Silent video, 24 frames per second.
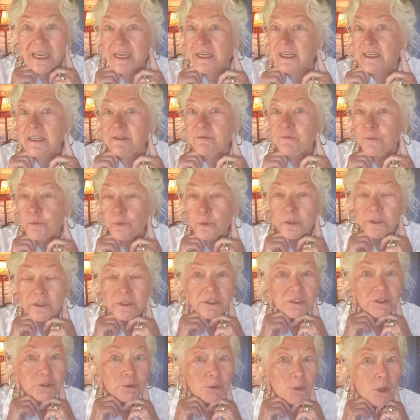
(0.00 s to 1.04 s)

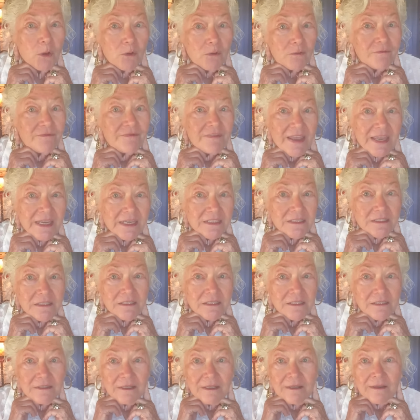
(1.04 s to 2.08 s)
eighty-four-year-old
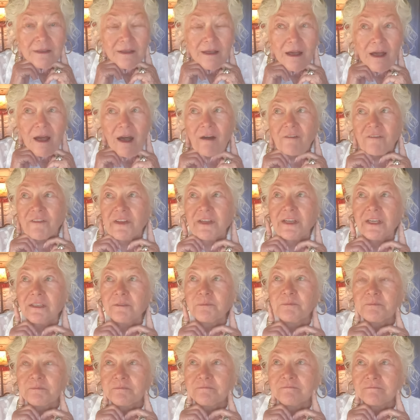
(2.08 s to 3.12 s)
face of
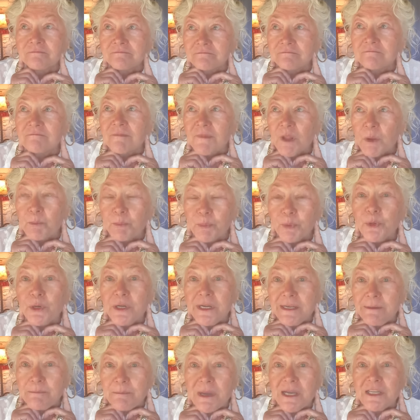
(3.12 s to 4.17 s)
a
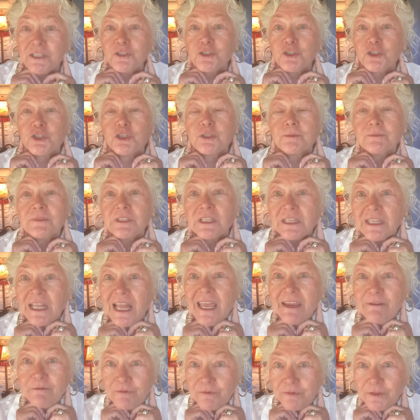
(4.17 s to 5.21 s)
pretty much
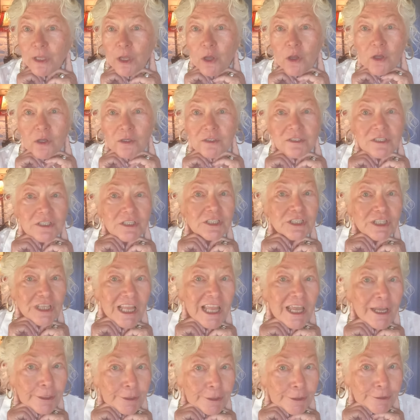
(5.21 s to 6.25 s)
lifelong
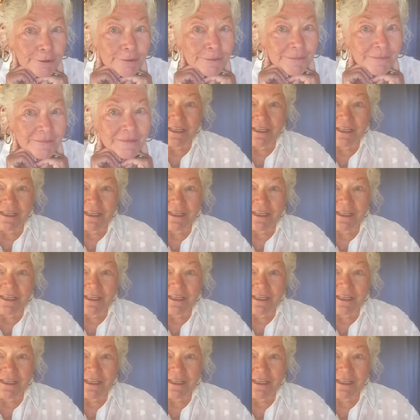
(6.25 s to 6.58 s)
slugger.